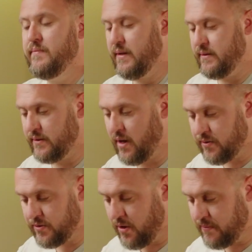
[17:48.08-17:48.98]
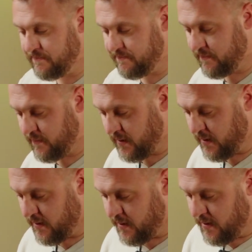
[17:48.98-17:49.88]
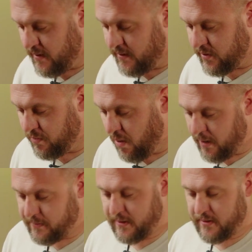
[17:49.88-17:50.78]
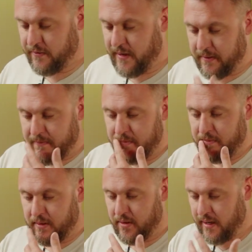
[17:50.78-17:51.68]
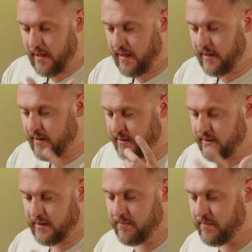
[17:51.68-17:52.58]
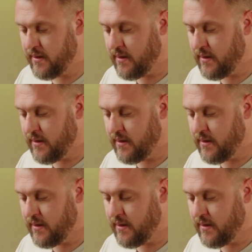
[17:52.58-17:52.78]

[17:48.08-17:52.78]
And it goes on. She wiped his feet with her hair, kissing them